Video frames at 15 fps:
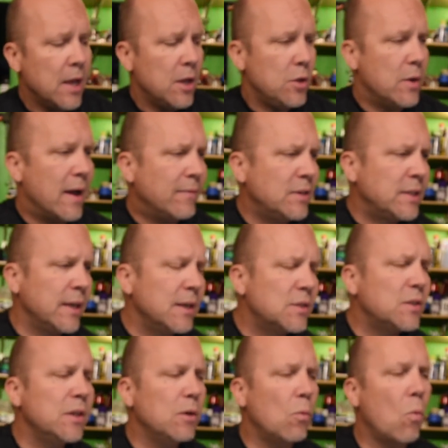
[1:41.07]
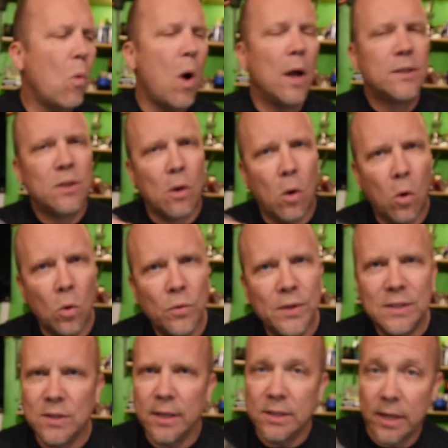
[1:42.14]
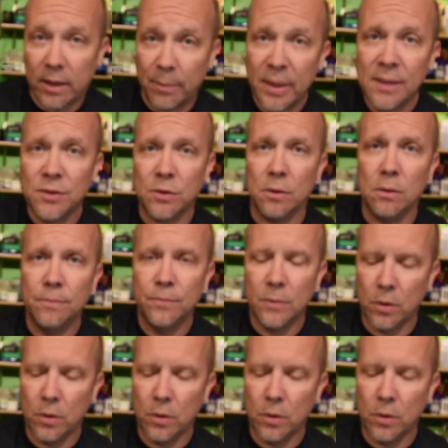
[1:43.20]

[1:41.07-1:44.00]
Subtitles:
you have a tendency to want to hold these things like a pencil.